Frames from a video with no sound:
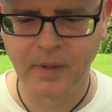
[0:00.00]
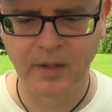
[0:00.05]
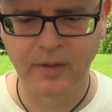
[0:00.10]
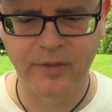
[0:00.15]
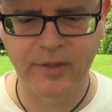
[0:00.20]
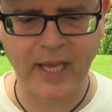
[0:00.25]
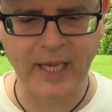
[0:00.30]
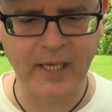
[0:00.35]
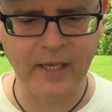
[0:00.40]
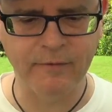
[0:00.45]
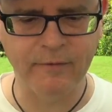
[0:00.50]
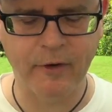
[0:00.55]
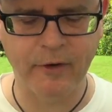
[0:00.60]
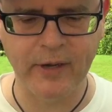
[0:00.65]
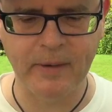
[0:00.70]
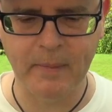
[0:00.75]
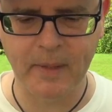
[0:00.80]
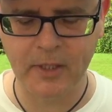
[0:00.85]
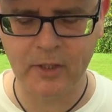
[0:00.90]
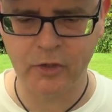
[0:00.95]
Thank you
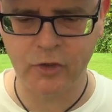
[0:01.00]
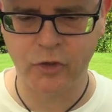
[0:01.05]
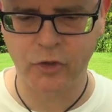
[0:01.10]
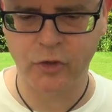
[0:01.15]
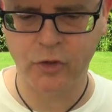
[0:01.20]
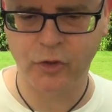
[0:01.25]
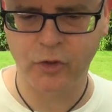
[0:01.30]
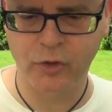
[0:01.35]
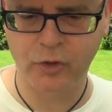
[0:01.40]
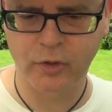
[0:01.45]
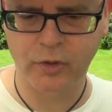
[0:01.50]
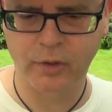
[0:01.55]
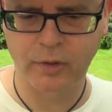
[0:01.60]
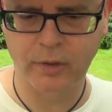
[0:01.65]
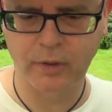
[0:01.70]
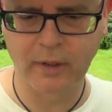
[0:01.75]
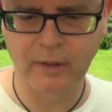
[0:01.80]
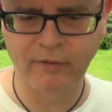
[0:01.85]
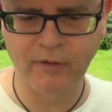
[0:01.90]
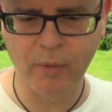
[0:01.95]
very much.
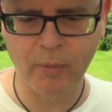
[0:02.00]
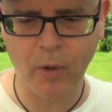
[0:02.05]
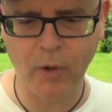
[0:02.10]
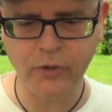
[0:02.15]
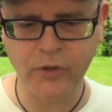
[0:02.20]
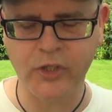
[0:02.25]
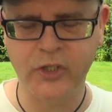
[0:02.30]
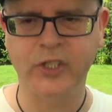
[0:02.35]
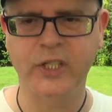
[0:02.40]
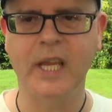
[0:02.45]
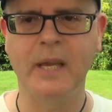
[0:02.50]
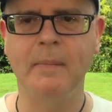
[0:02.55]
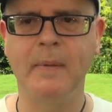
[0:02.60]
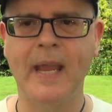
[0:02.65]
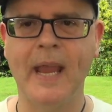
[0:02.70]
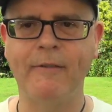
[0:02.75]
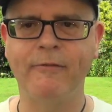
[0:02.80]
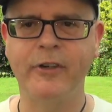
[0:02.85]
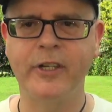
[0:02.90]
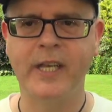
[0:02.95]
If you want to see
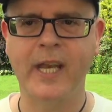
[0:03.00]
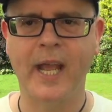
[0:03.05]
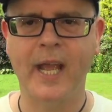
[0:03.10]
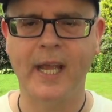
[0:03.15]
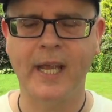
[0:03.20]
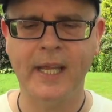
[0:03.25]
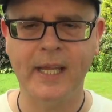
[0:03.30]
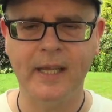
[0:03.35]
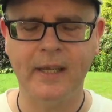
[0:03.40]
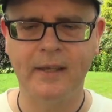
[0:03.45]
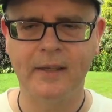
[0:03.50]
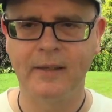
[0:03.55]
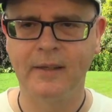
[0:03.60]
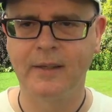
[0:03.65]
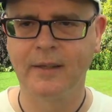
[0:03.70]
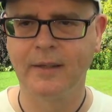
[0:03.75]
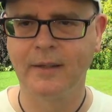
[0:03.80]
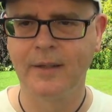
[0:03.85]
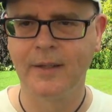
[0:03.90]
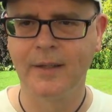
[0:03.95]
me every day
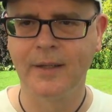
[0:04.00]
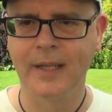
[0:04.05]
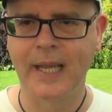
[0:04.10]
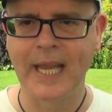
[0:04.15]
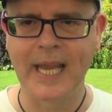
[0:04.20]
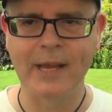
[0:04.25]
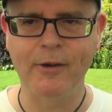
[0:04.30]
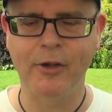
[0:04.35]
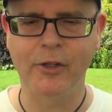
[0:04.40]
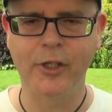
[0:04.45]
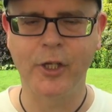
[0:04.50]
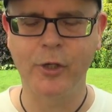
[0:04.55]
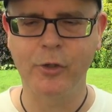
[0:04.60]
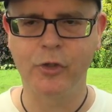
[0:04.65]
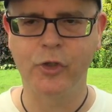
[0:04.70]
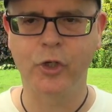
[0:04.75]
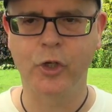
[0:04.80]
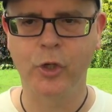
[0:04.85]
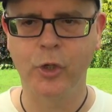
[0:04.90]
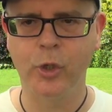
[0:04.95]
here on
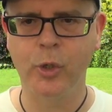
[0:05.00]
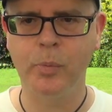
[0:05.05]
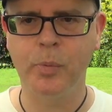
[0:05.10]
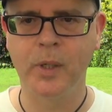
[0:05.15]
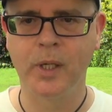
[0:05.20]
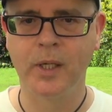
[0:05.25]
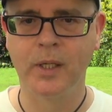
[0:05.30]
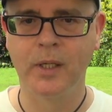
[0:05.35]
YouTube,